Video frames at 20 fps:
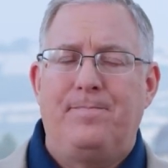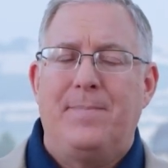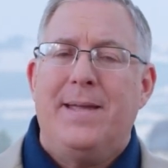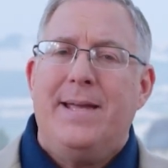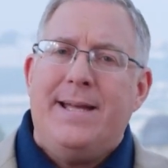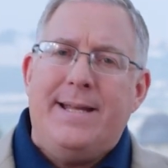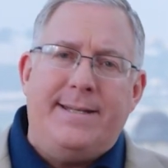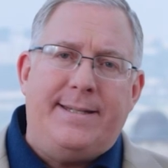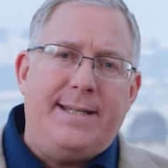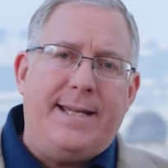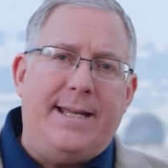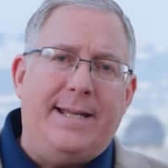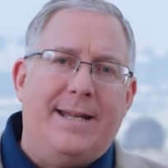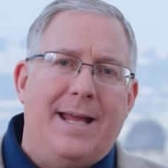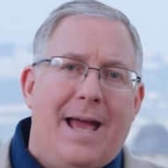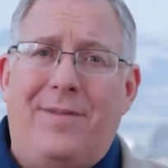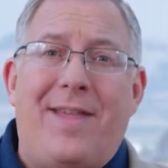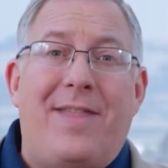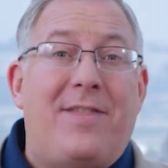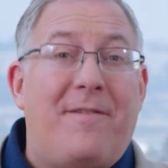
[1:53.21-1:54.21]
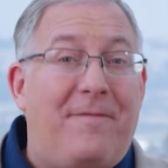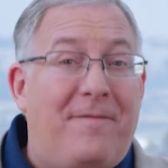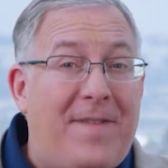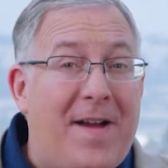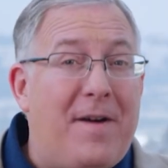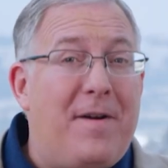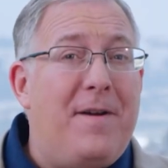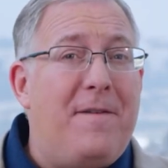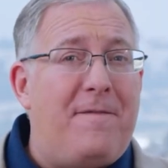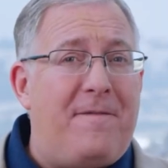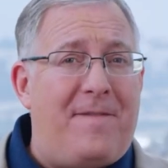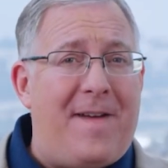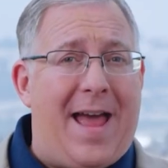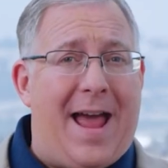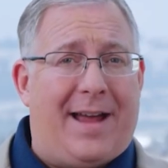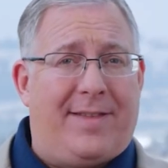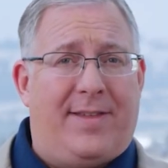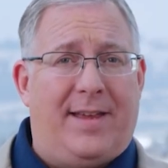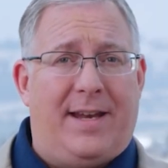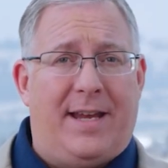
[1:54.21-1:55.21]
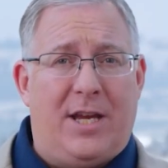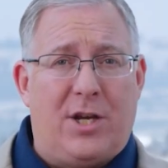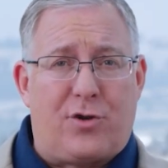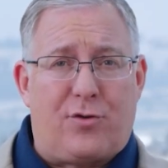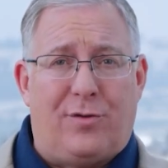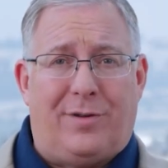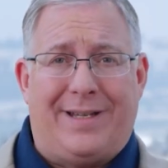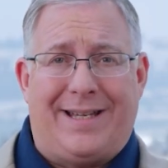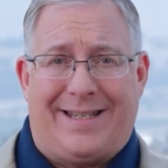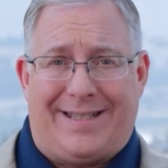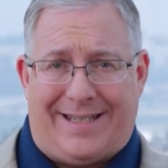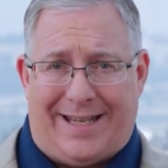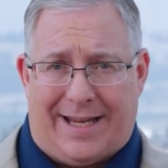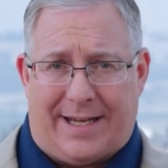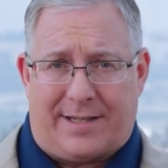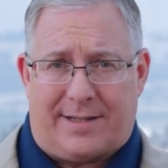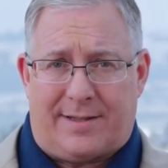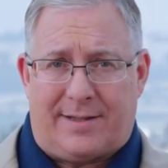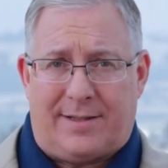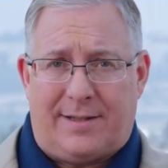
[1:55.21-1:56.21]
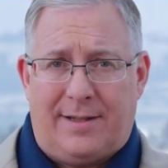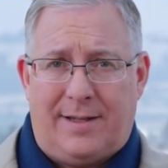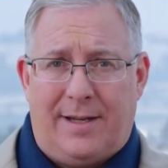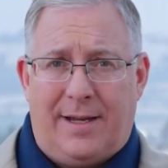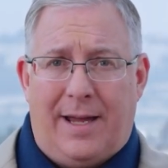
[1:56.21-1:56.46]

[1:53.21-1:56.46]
Indeed, the very fact that Israel exists